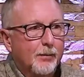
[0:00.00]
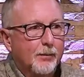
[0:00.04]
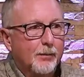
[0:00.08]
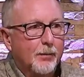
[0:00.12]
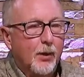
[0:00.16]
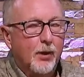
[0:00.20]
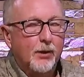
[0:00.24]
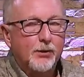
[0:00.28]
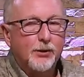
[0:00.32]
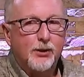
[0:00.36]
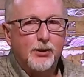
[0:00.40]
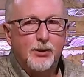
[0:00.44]

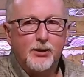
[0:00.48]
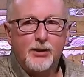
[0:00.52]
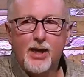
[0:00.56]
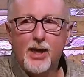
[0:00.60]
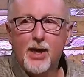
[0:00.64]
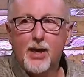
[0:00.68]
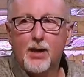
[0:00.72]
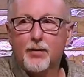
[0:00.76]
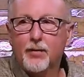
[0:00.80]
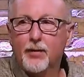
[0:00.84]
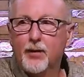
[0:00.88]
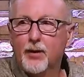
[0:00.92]
Paul says,
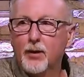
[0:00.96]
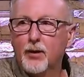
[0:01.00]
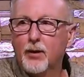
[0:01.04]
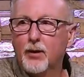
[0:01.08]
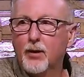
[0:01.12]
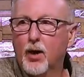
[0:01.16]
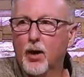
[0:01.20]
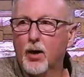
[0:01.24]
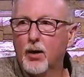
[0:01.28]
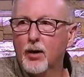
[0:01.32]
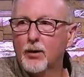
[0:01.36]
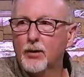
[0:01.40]
Yeah, there
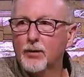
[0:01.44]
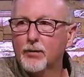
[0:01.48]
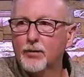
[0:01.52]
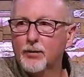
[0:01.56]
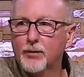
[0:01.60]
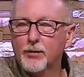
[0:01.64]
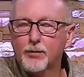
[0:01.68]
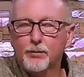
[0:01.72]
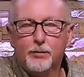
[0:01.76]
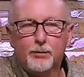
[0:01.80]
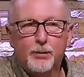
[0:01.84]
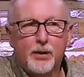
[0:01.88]
are
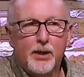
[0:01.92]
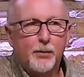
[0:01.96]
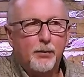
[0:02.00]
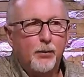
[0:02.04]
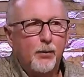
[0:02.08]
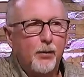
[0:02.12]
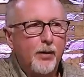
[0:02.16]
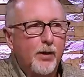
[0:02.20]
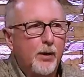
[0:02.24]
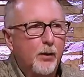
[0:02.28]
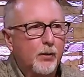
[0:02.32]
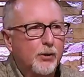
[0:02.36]

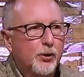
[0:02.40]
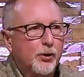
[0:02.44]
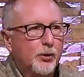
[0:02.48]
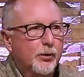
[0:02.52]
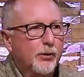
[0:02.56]
people that